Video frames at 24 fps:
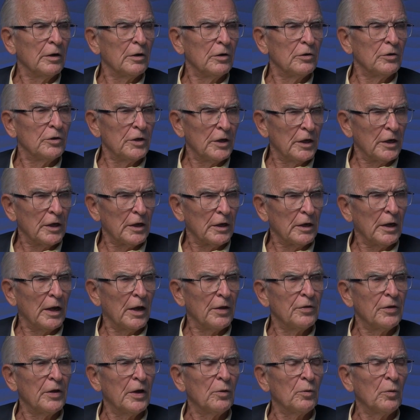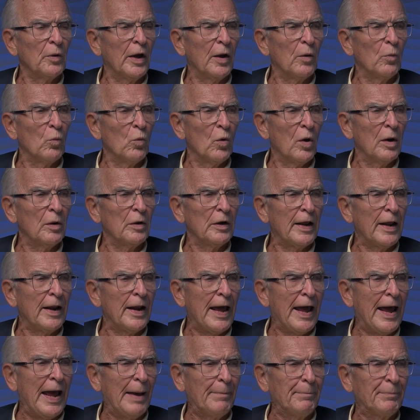Did it? And what
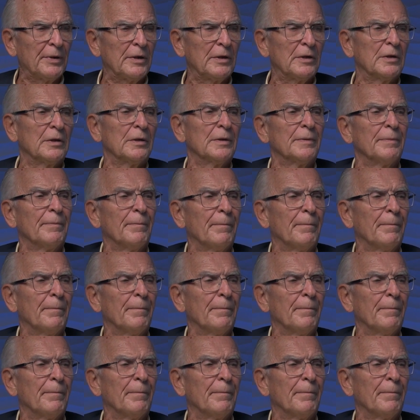had happened?